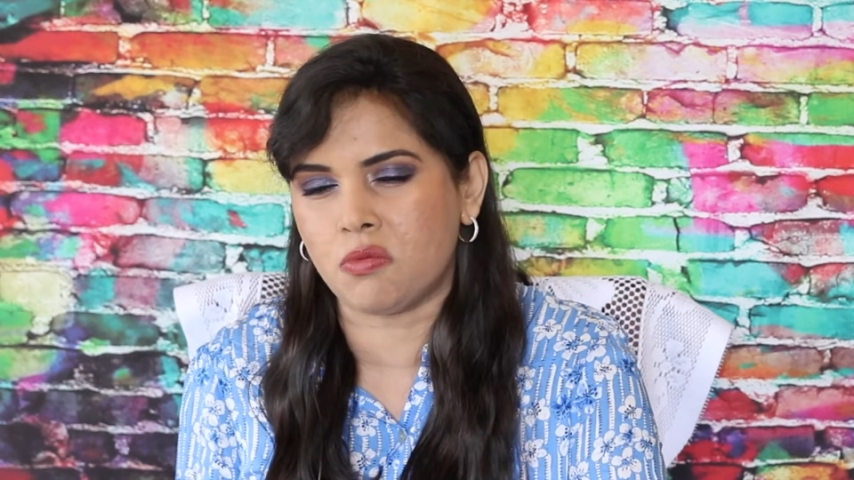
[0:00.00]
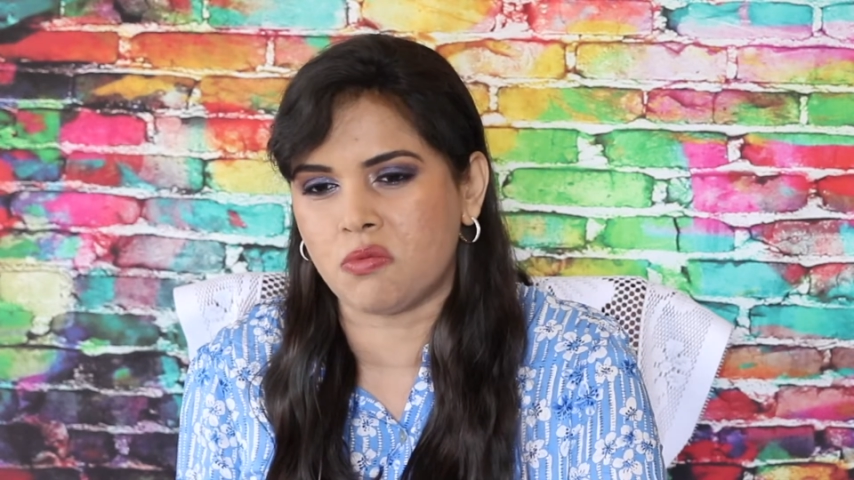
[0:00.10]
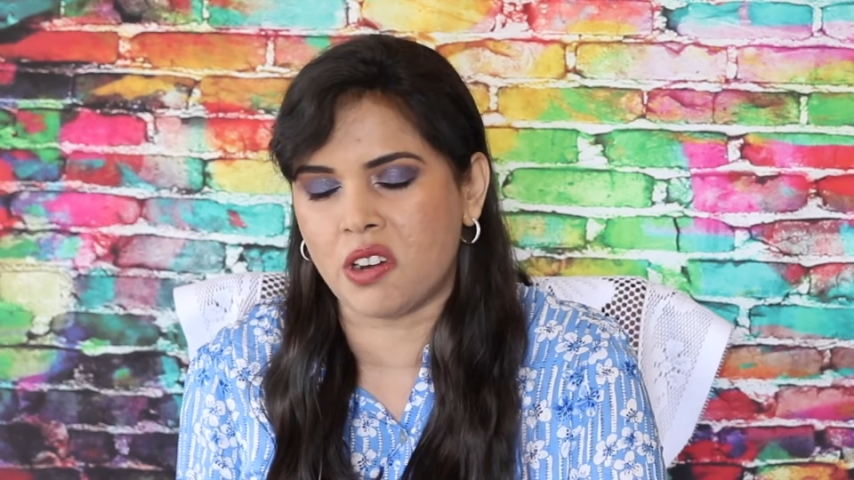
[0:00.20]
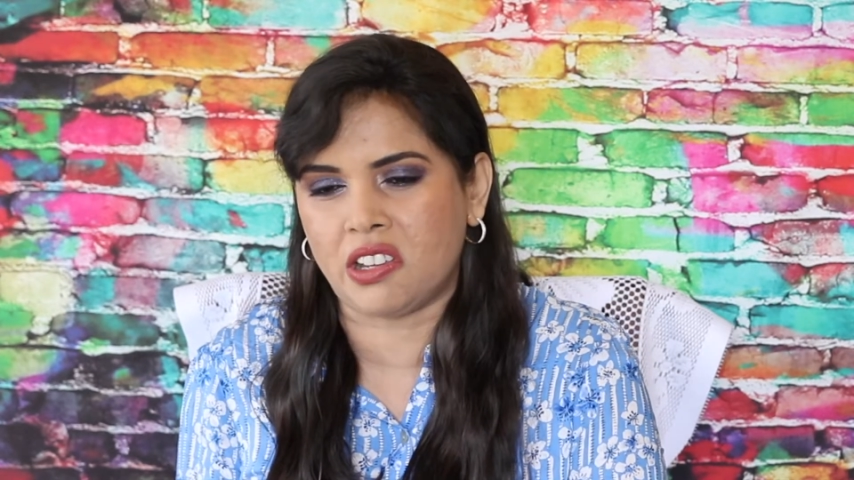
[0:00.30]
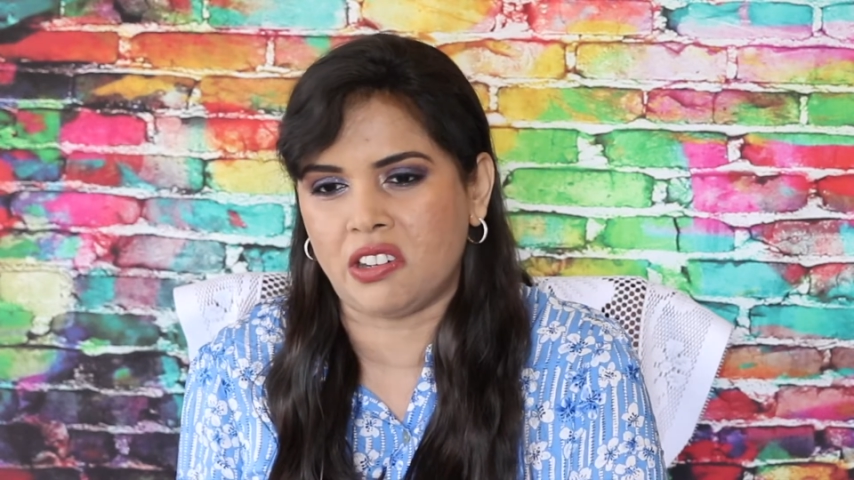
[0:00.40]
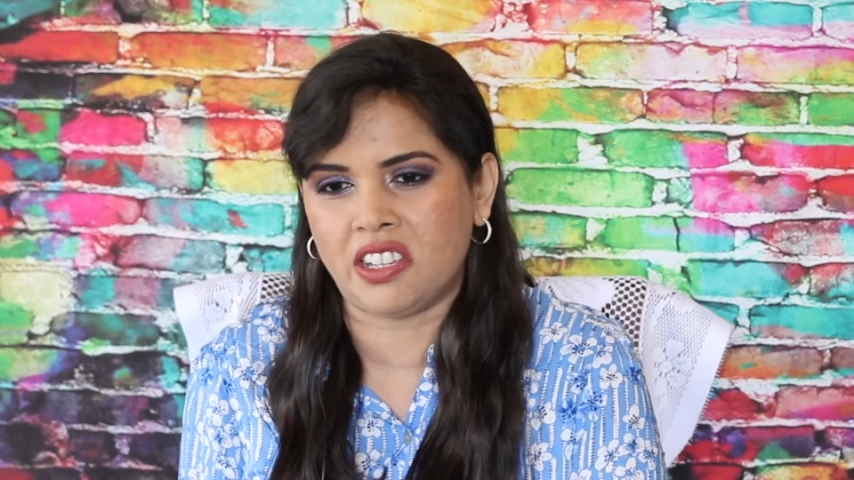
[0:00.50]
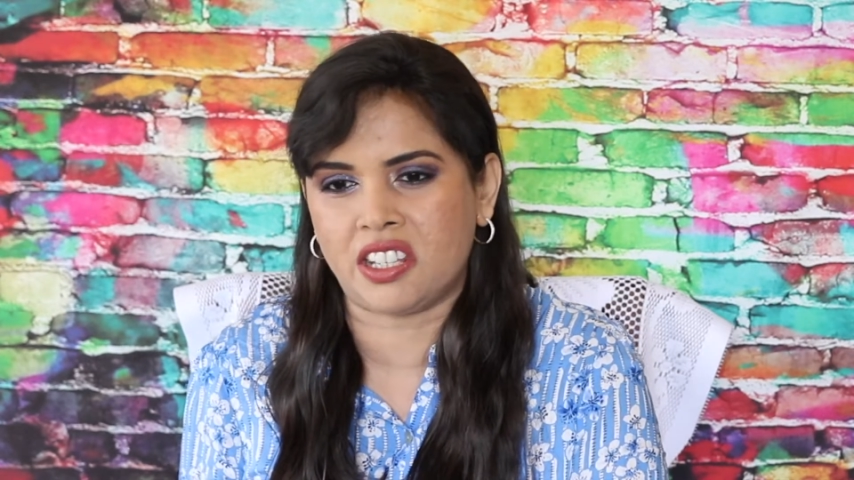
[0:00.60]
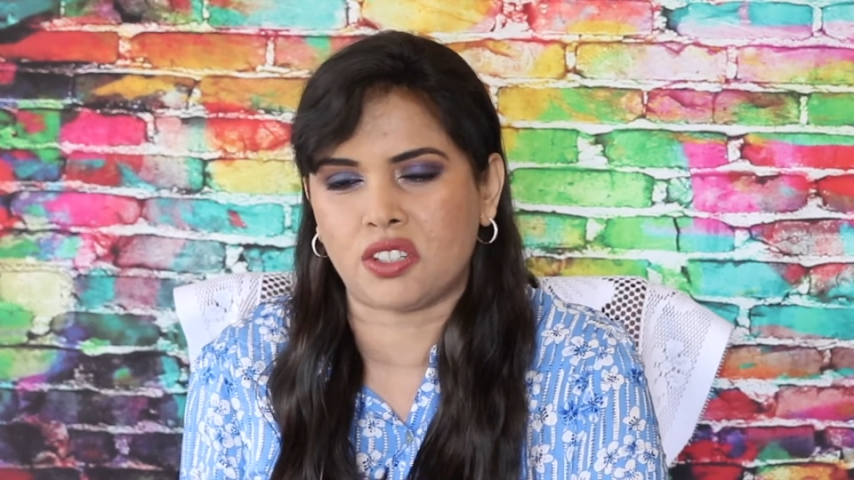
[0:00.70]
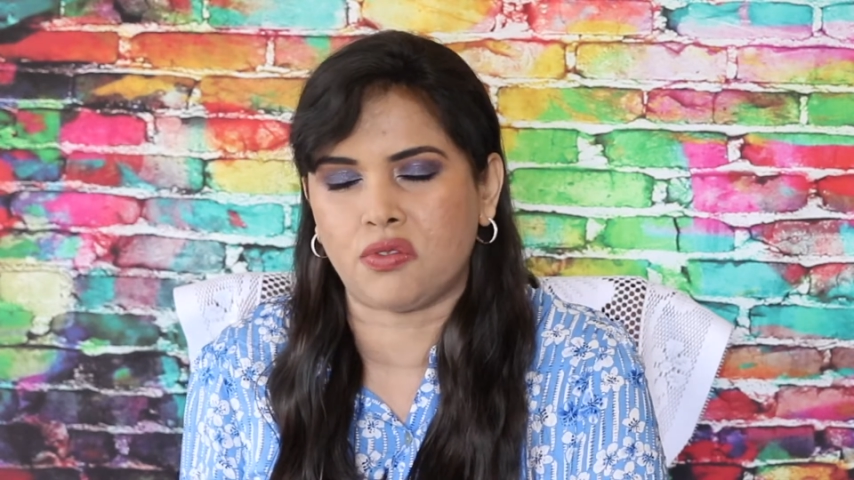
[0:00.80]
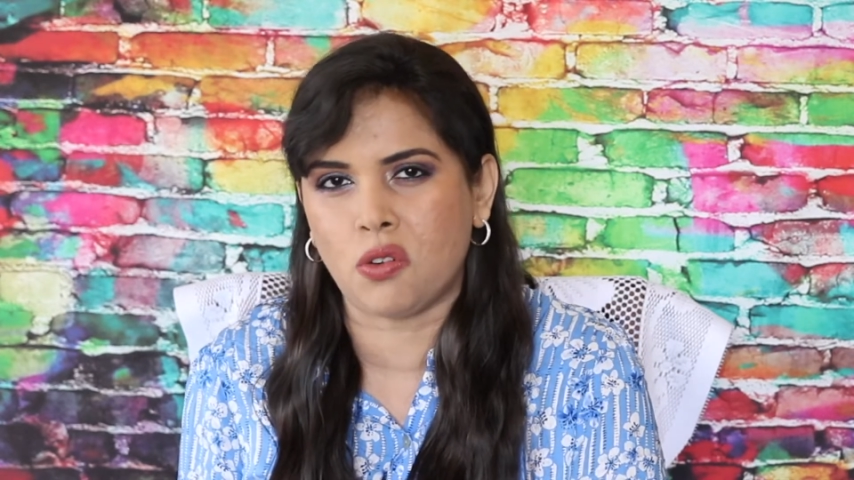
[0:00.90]
regular
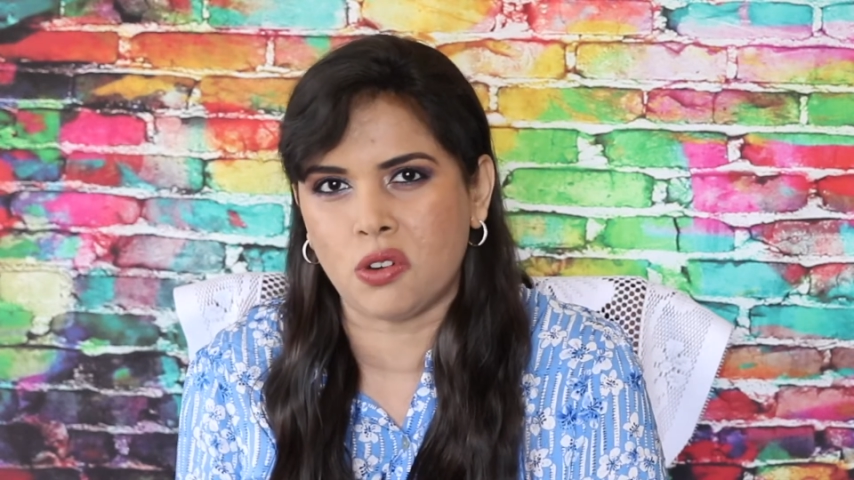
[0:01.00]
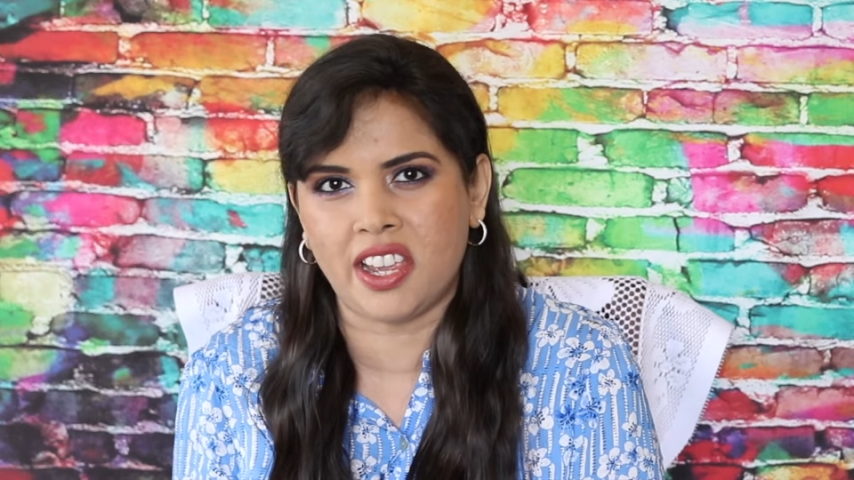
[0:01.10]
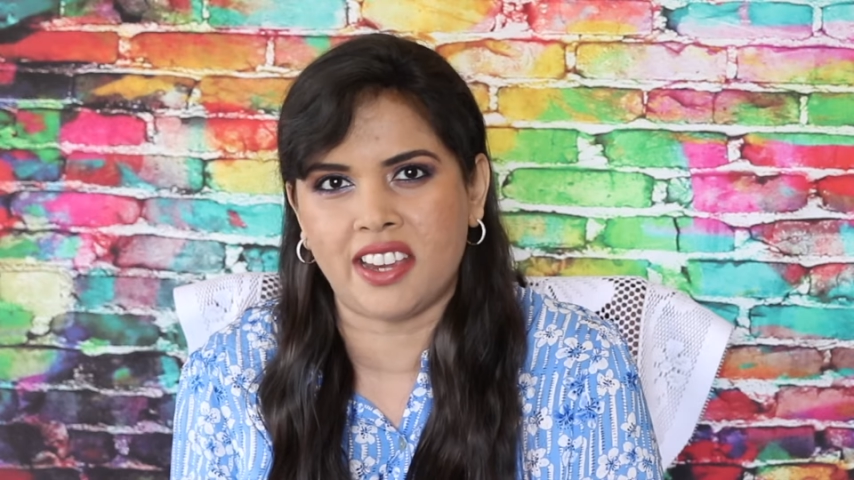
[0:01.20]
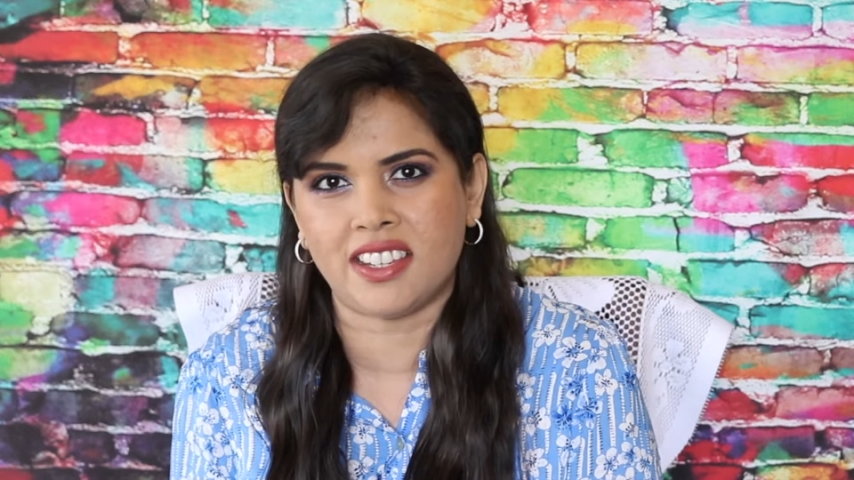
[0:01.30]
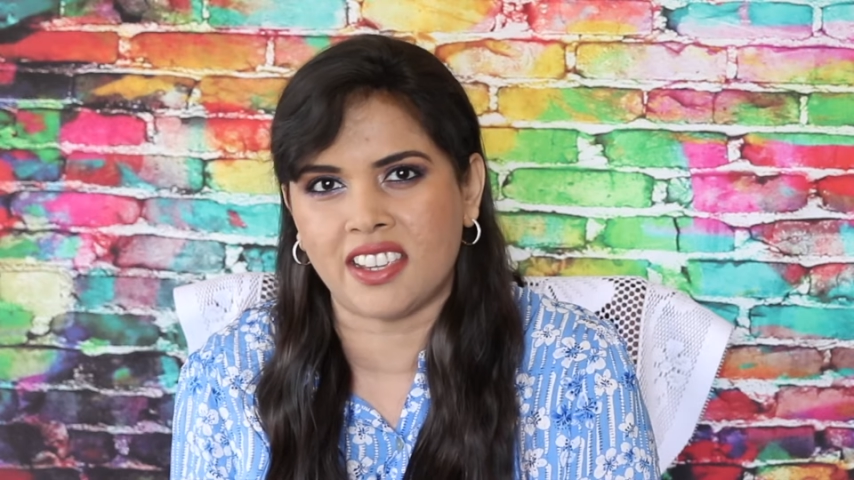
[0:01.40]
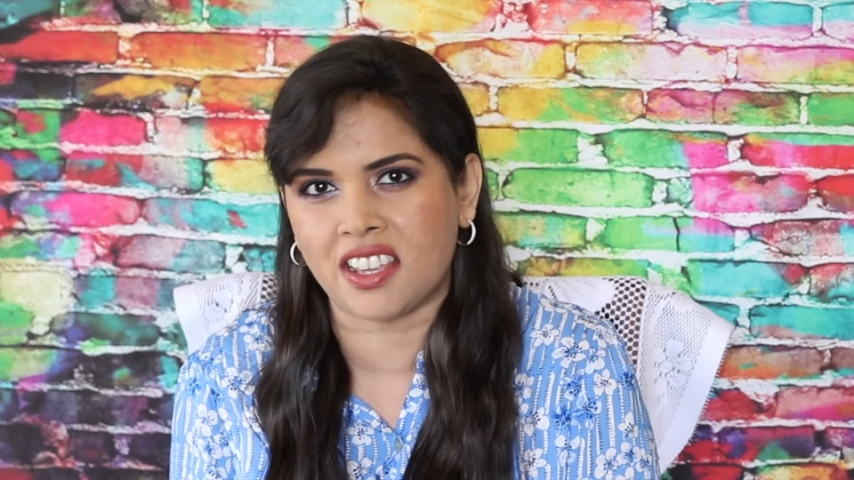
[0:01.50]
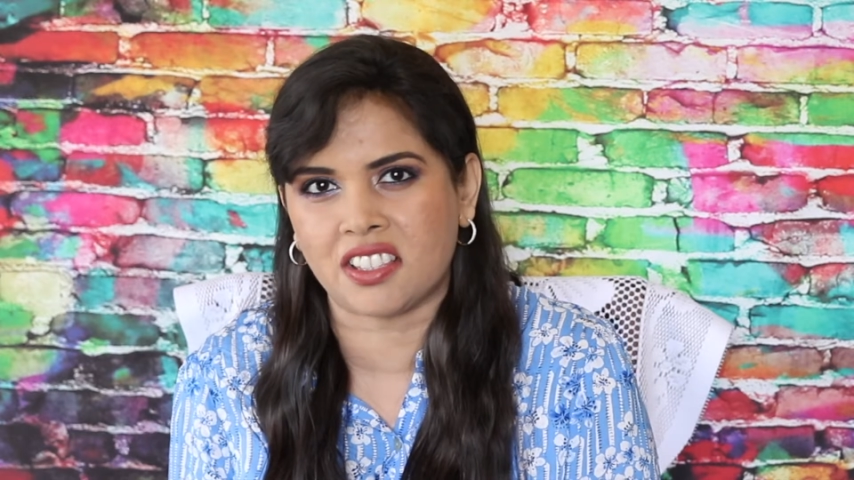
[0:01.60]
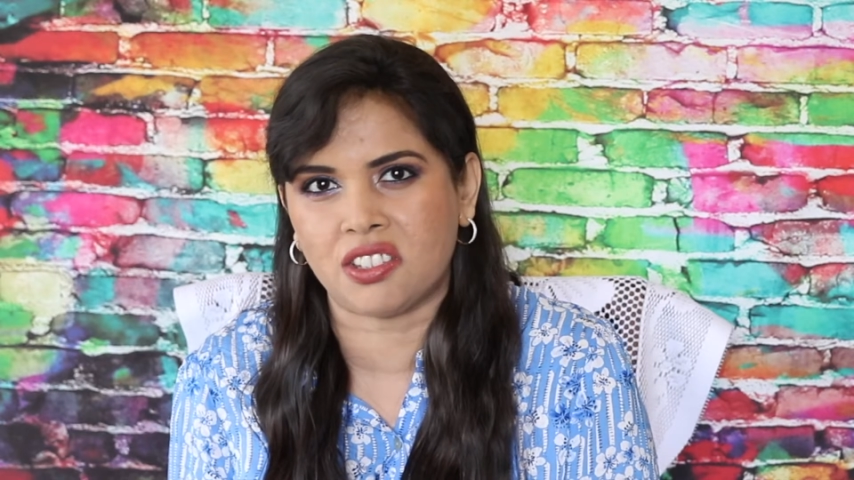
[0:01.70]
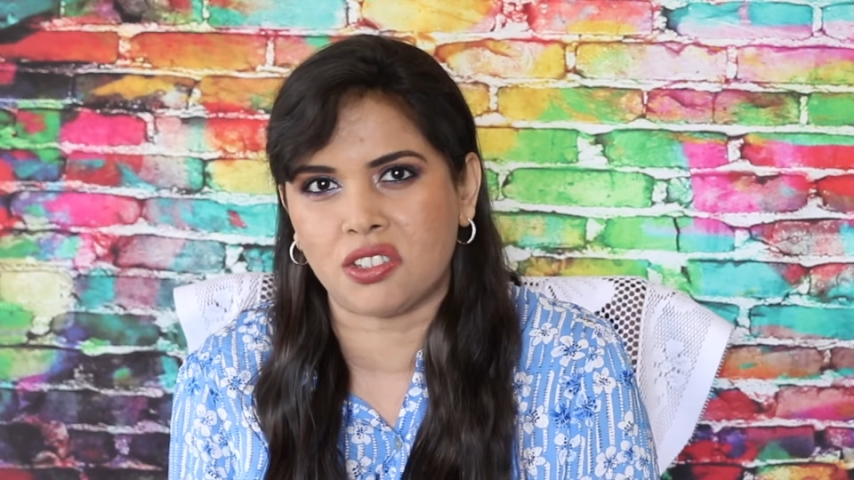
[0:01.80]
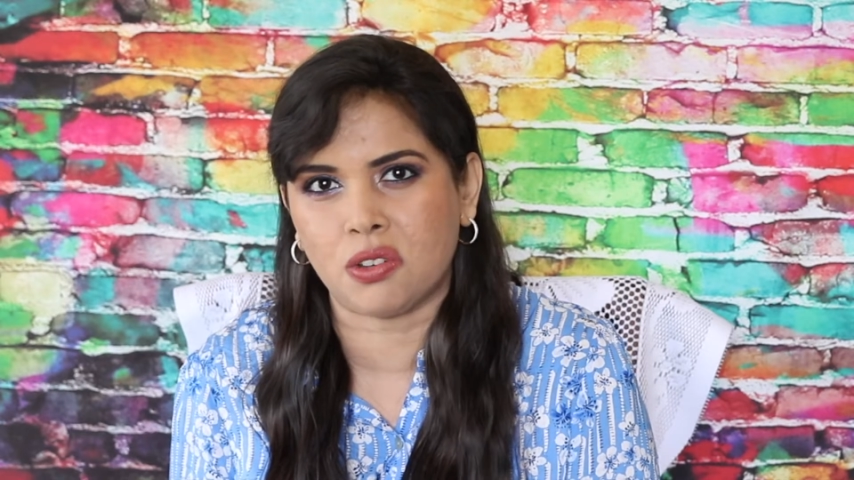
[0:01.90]
exfoliating
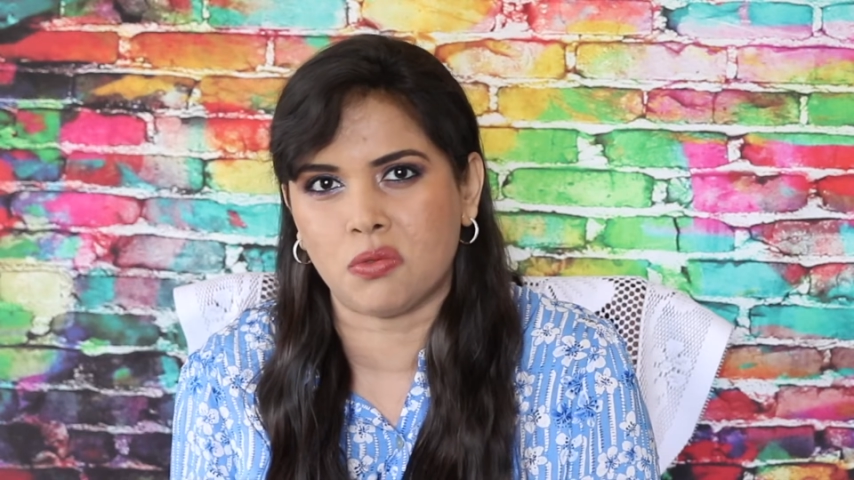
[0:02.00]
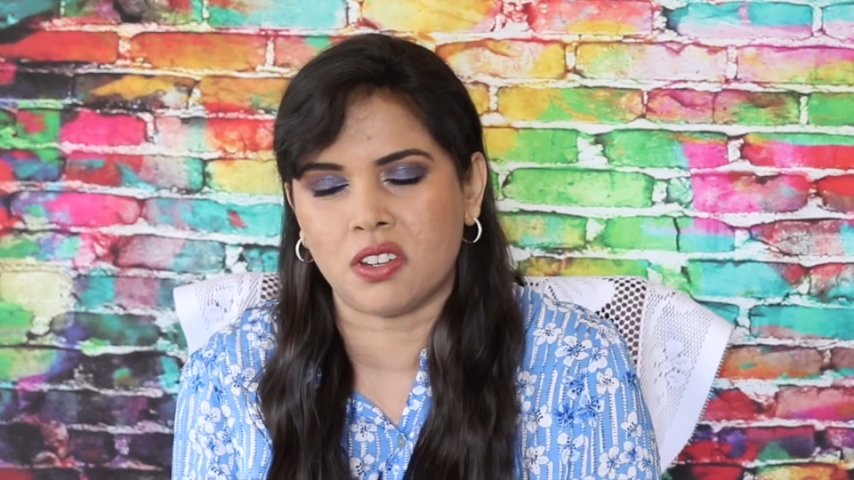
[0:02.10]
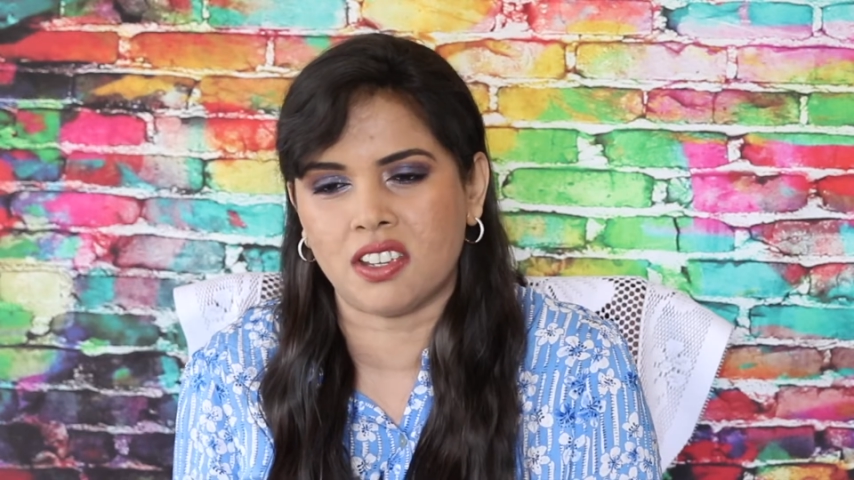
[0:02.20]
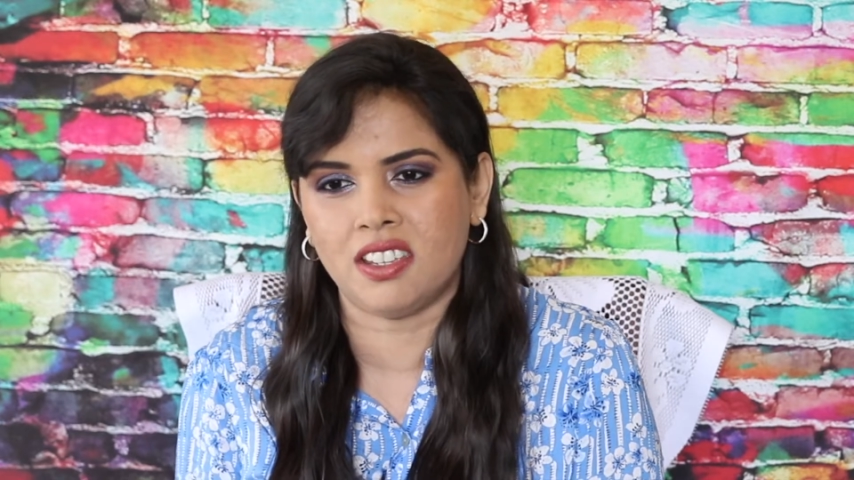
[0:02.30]
acid toner.